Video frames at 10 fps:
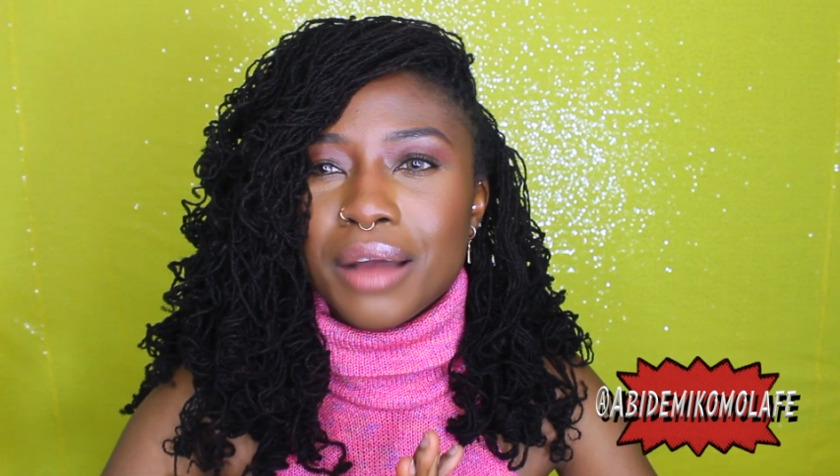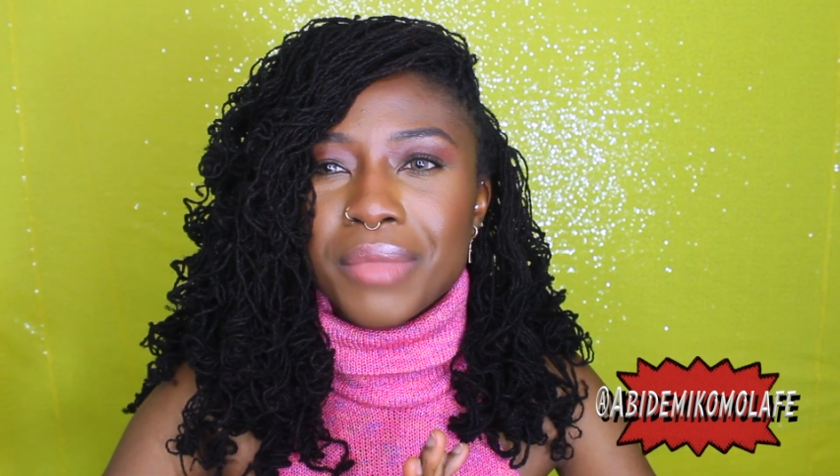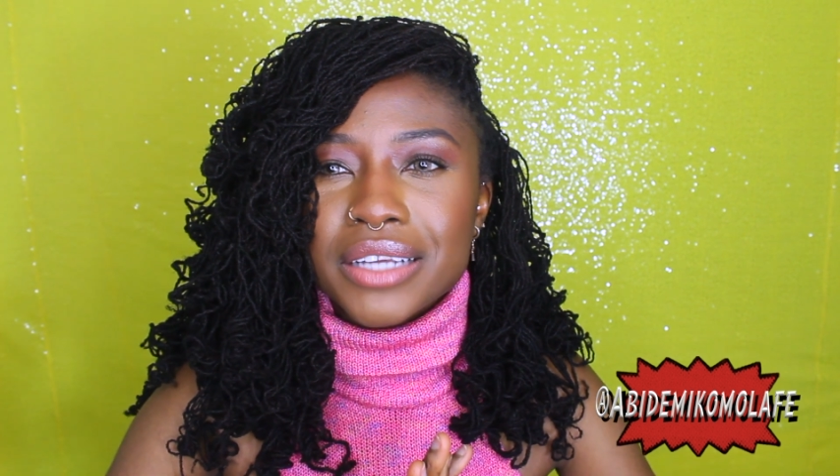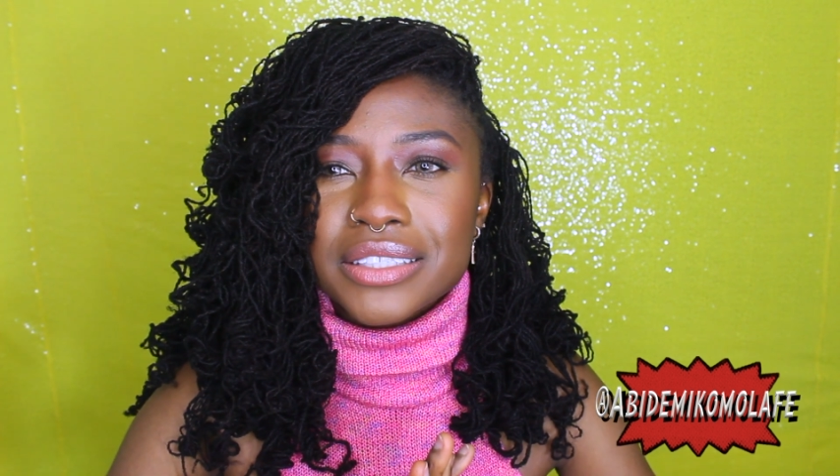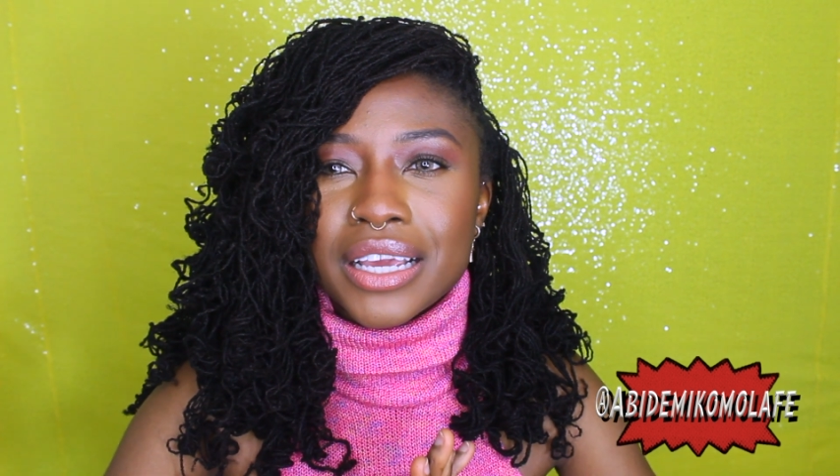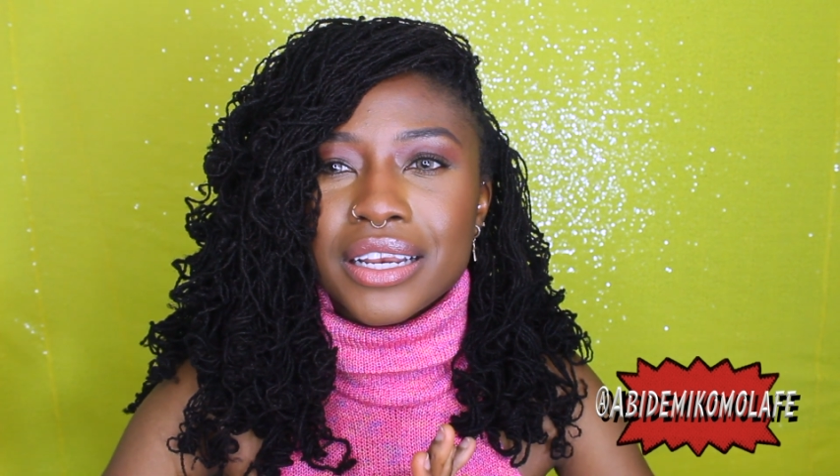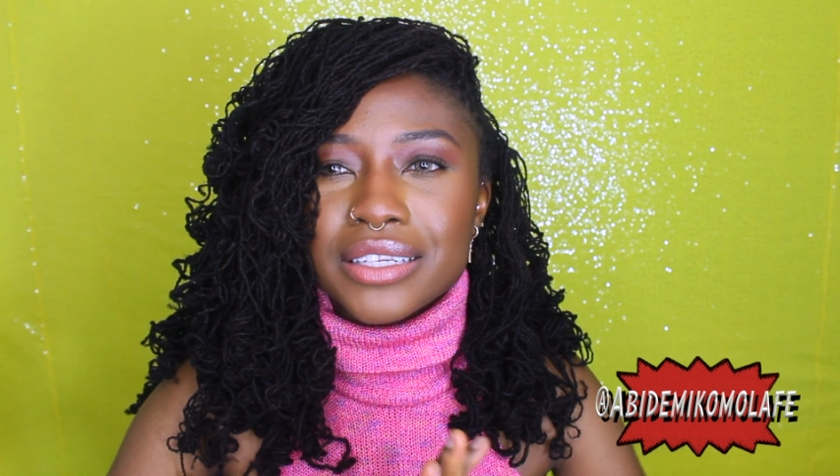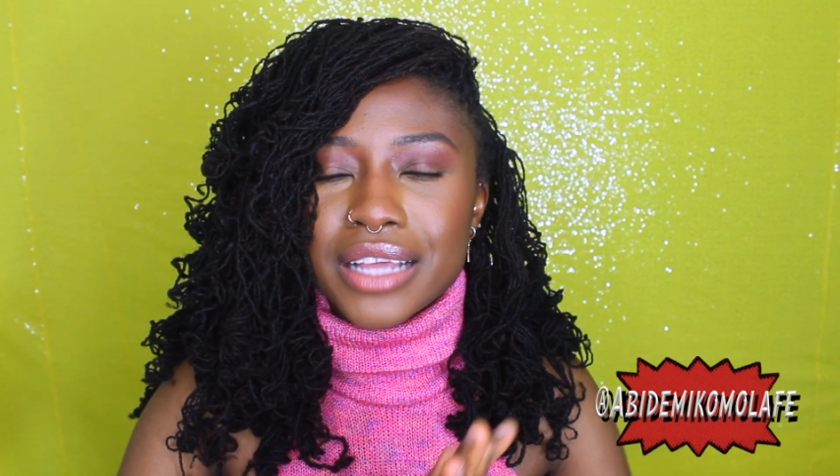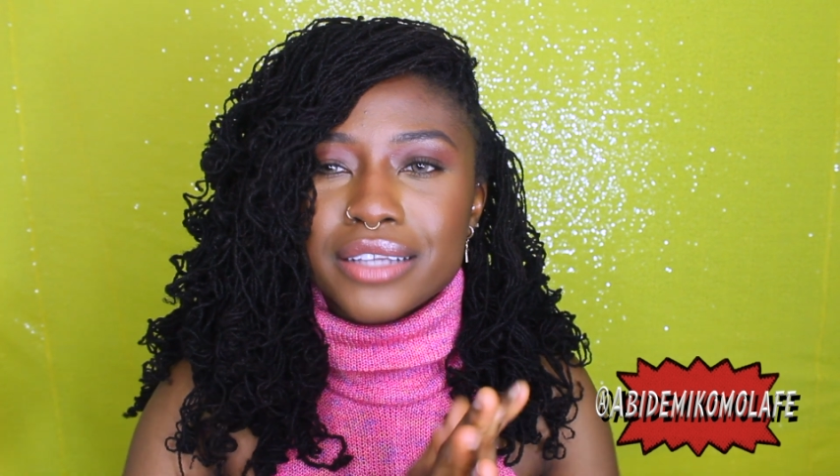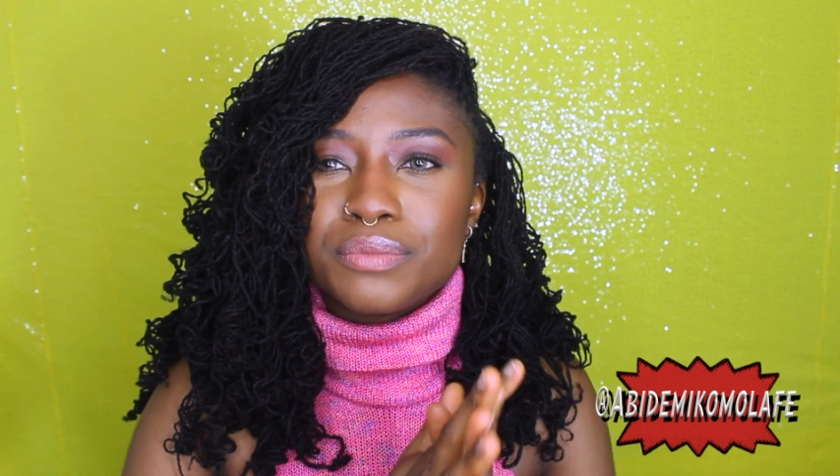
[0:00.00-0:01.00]
not saying this
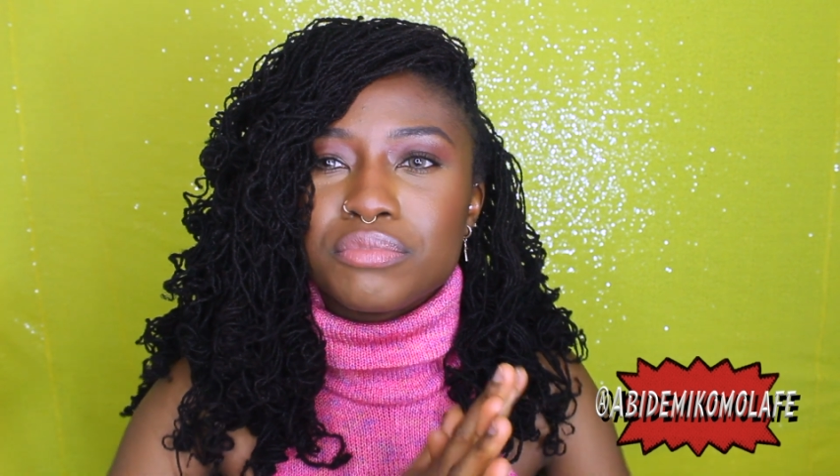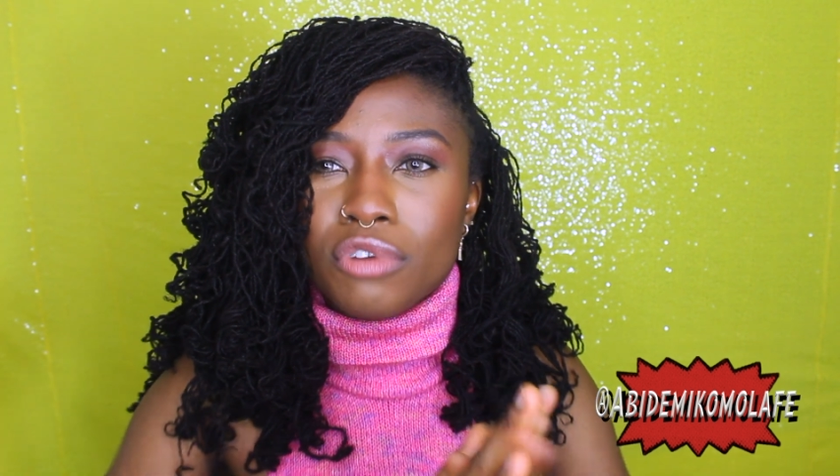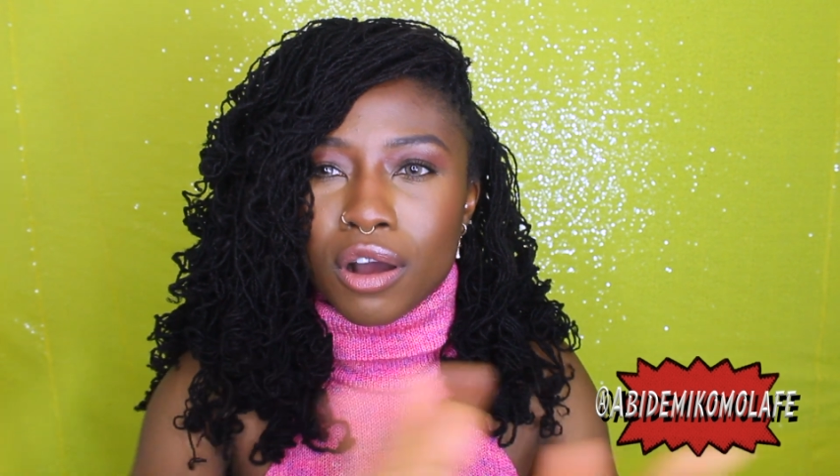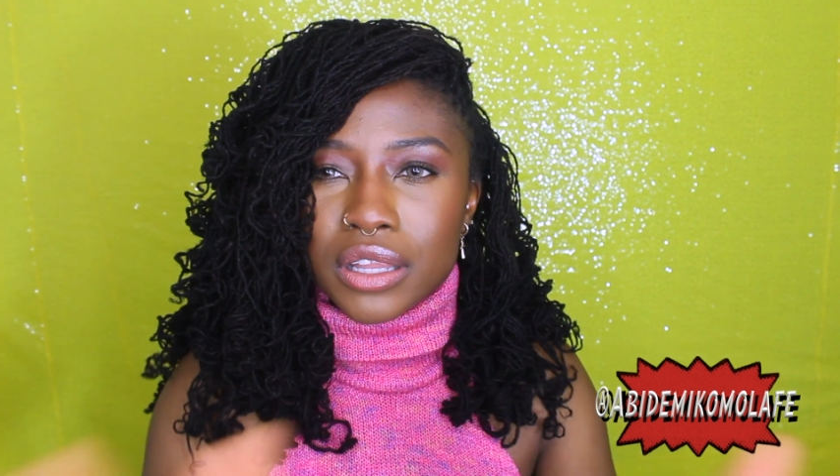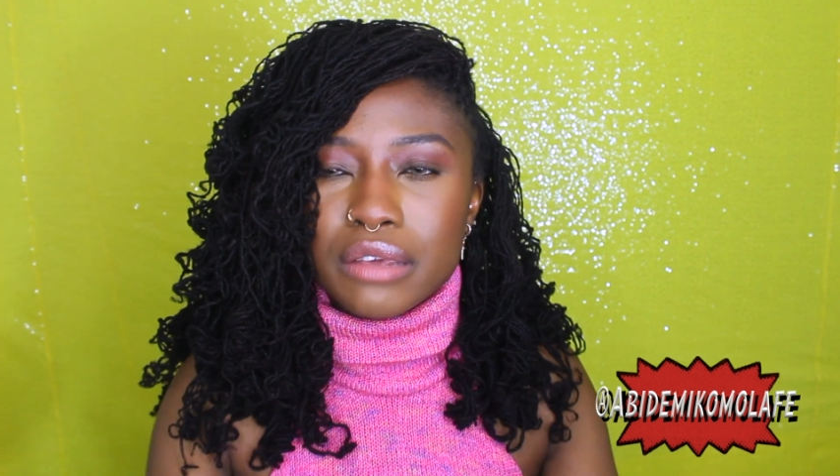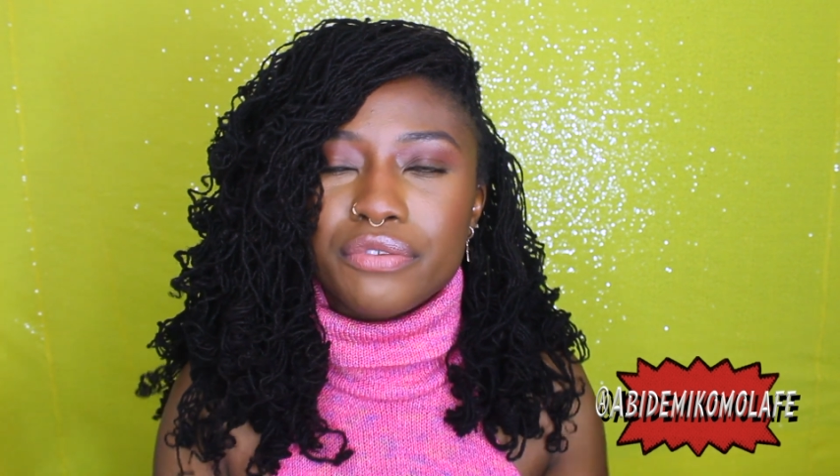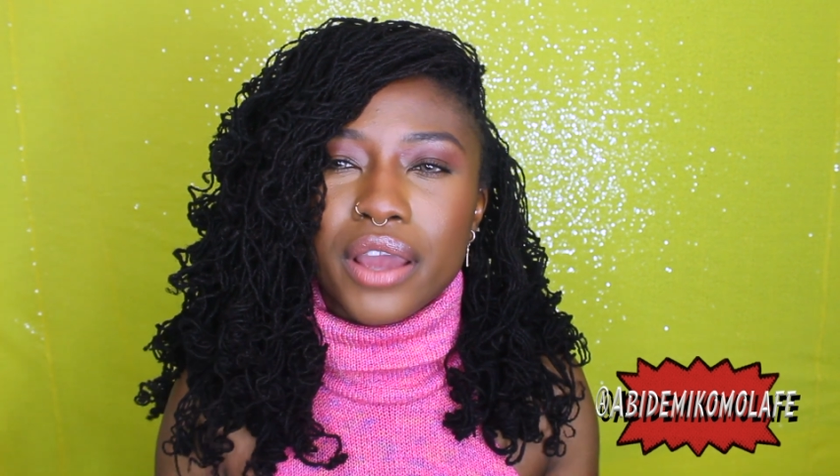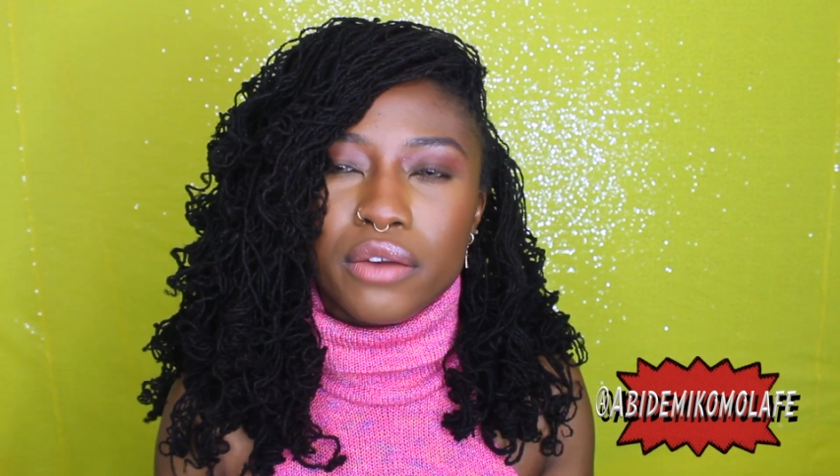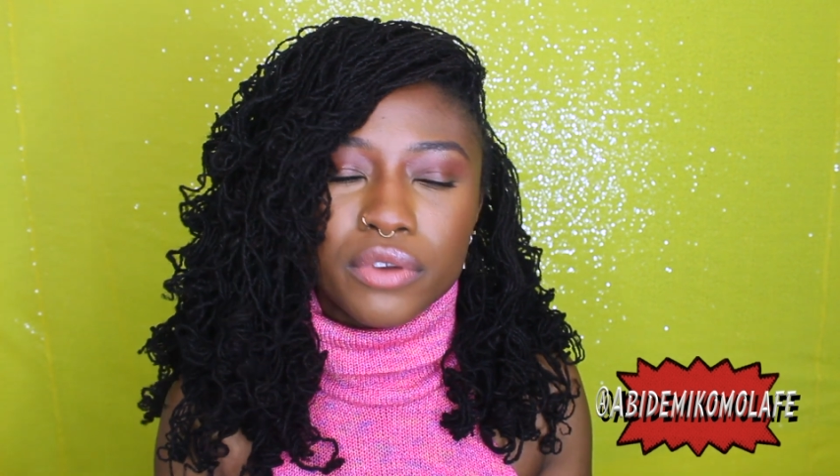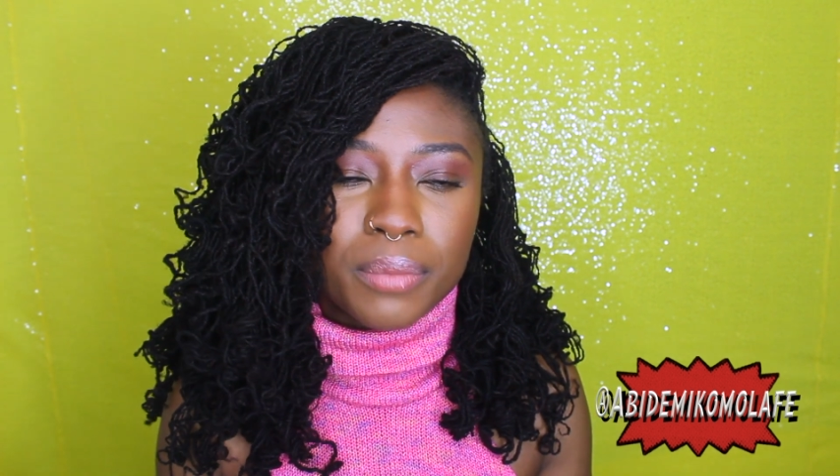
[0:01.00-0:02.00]
as broadly for
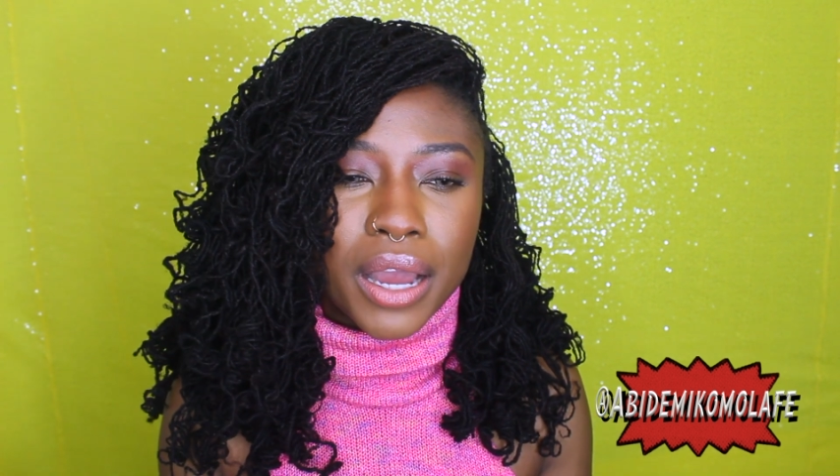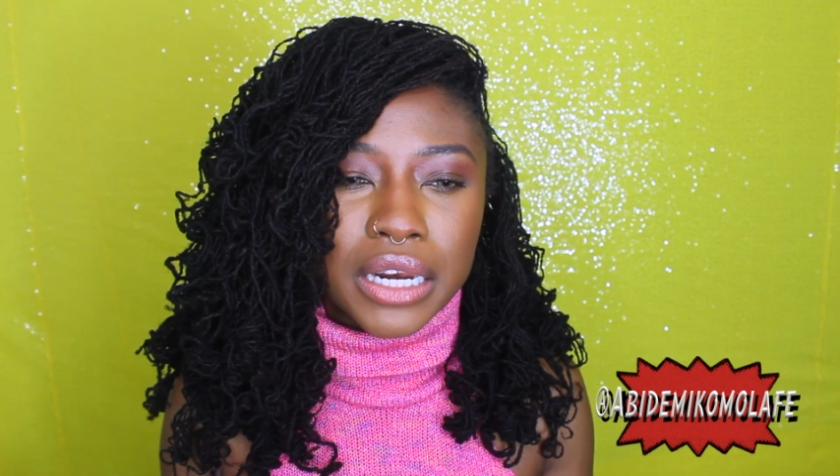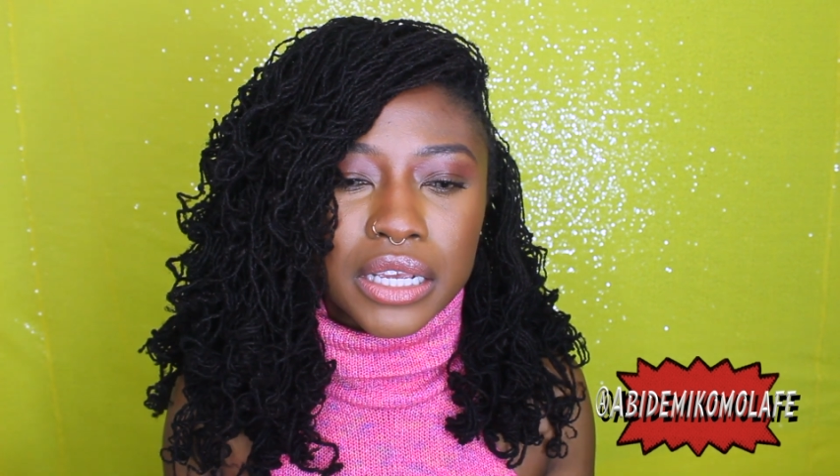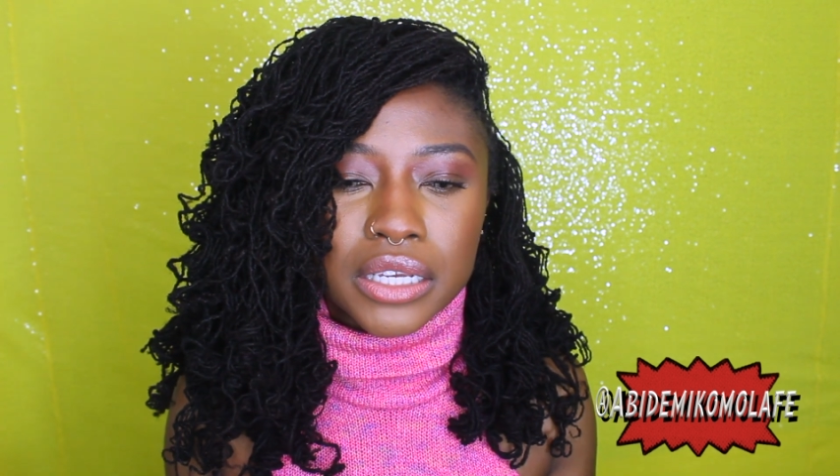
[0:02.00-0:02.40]
everybody,